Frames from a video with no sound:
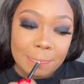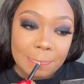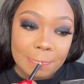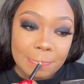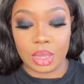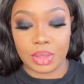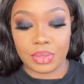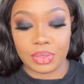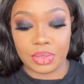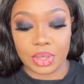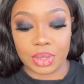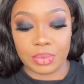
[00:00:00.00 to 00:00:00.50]

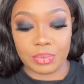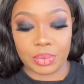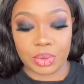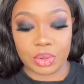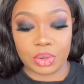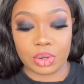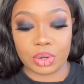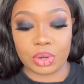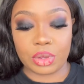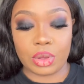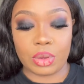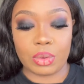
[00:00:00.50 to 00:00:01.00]
And then we're
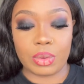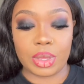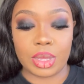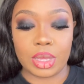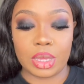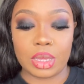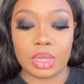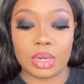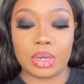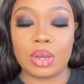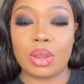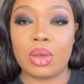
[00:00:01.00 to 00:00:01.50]
going to go
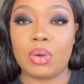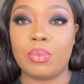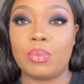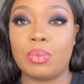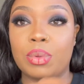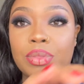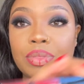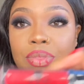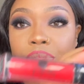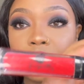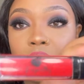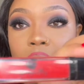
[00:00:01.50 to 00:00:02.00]
in
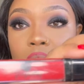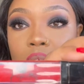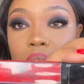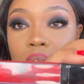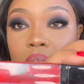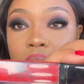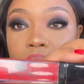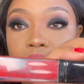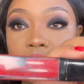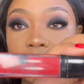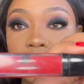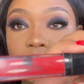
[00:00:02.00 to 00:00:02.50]
with the
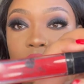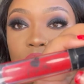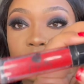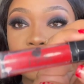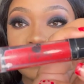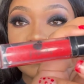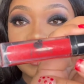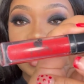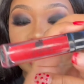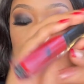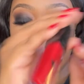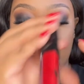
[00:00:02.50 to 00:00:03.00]

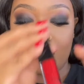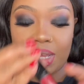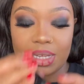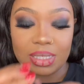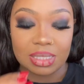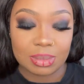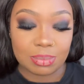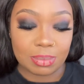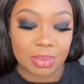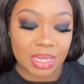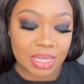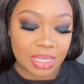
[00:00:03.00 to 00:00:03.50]
625
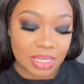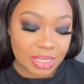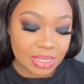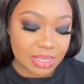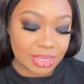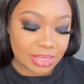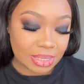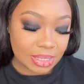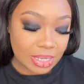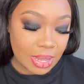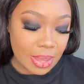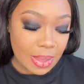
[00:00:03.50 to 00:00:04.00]

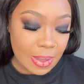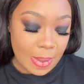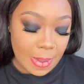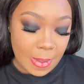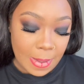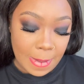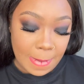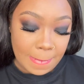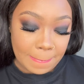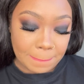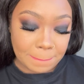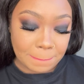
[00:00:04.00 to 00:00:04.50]
Cosmetics
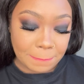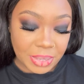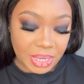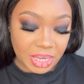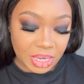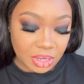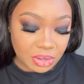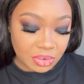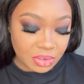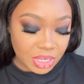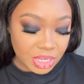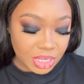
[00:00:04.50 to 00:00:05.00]

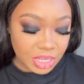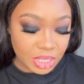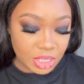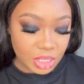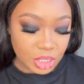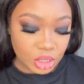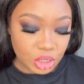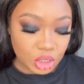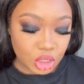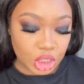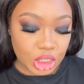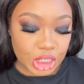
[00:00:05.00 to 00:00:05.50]
Berry
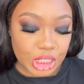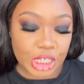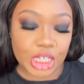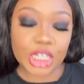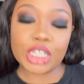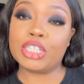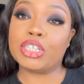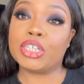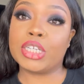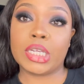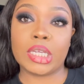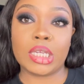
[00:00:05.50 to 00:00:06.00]

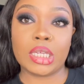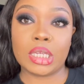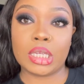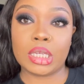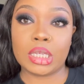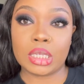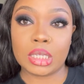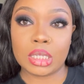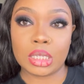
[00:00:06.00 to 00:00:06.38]
Cherry.